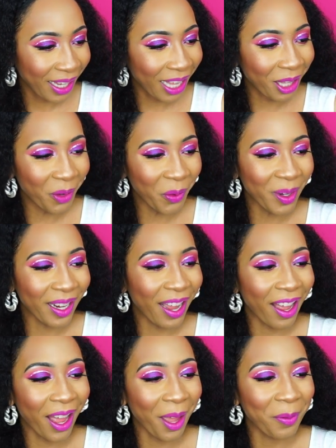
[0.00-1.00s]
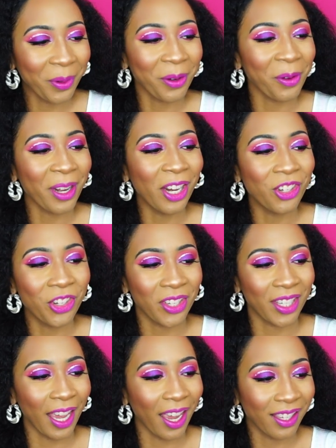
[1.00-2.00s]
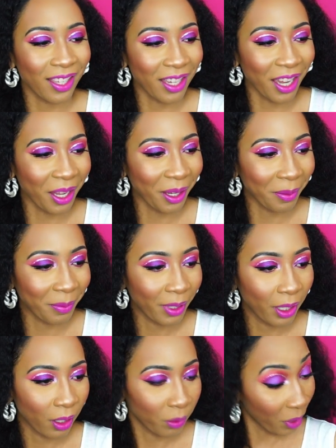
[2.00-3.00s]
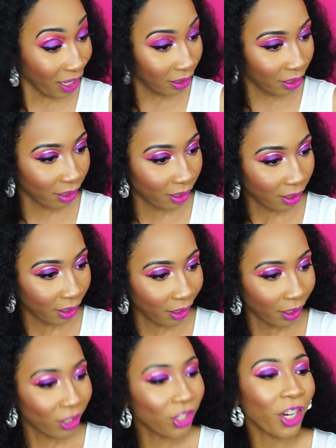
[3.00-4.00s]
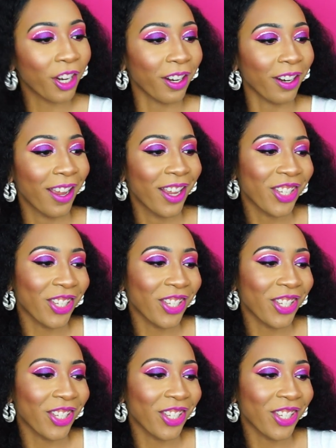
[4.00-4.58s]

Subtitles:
I love when the audience is as gassed as I am. What? Sir.